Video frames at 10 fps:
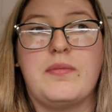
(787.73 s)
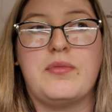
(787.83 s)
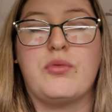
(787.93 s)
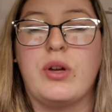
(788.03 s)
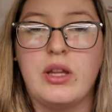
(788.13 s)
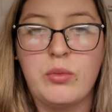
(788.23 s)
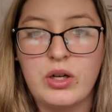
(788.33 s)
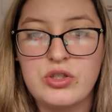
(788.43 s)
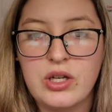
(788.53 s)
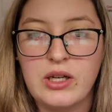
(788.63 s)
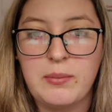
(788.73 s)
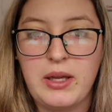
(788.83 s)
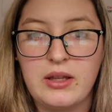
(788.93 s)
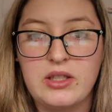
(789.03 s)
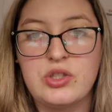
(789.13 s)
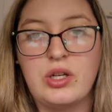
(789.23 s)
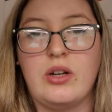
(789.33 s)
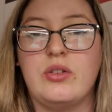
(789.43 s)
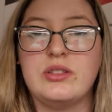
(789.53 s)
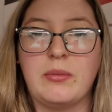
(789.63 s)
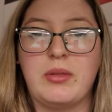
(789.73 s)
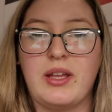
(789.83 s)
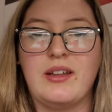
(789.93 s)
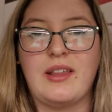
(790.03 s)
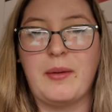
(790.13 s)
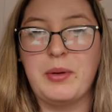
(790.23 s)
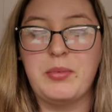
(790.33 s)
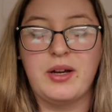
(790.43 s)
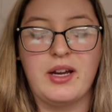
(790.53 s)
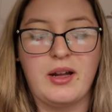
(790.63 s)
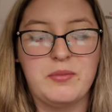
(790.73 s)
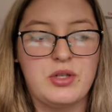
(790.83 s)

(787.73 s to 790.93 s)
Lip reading: really want to try to make this channel something that people can come